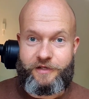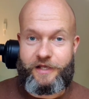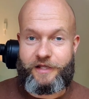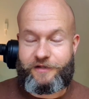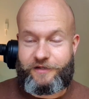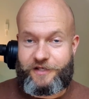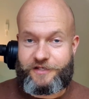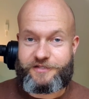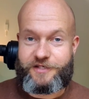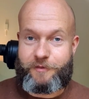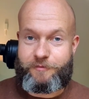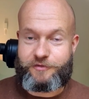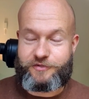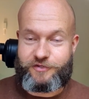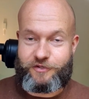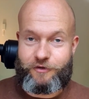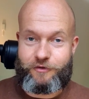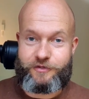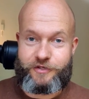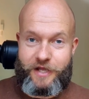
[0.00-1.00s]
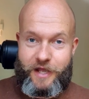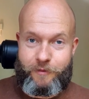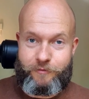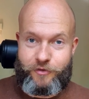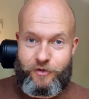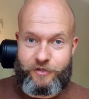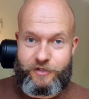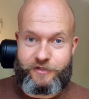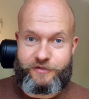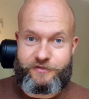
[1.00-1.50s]
In this episode,
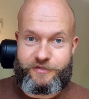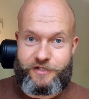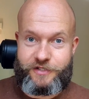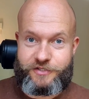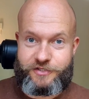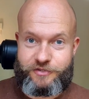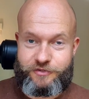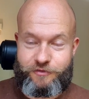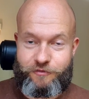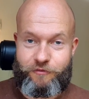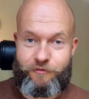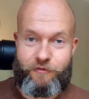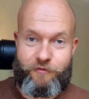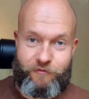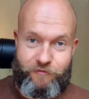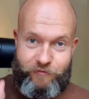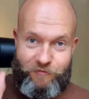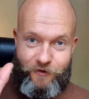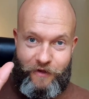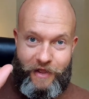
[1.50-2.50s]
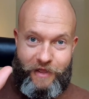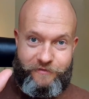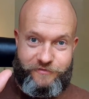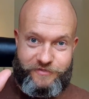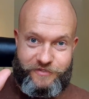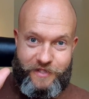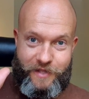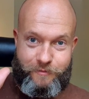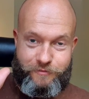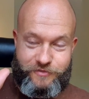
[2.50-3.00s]
I'm going to teach you five
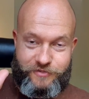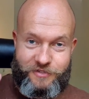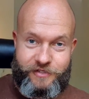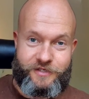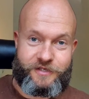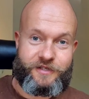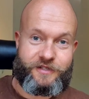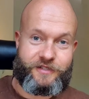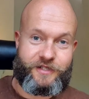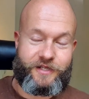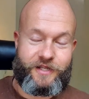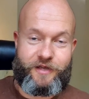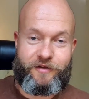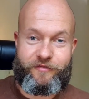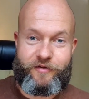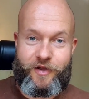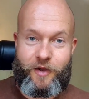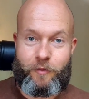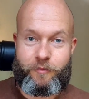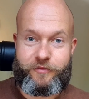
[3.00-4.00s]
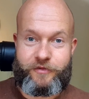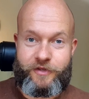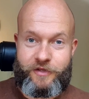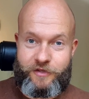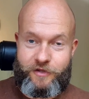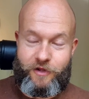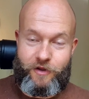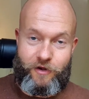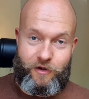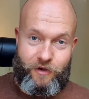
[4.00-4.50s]
steps that have helped
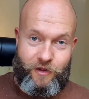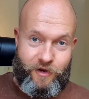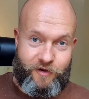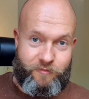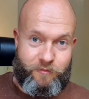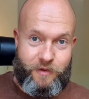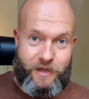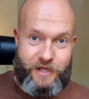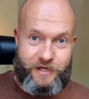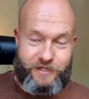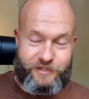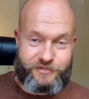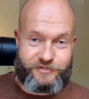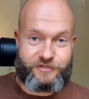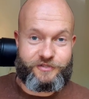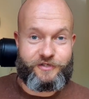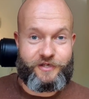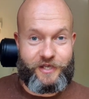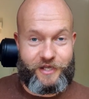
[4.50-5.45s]
a lot of pilots,